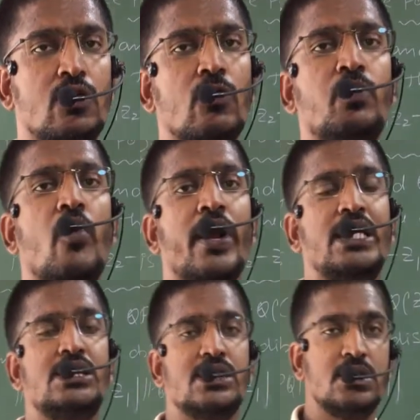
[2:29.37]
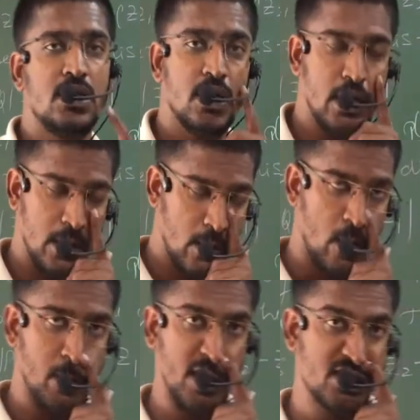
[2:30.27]
2 points in
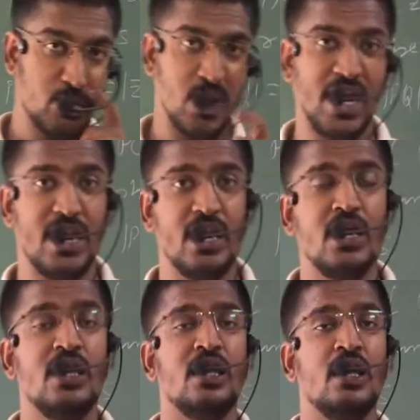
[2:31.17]
complex plane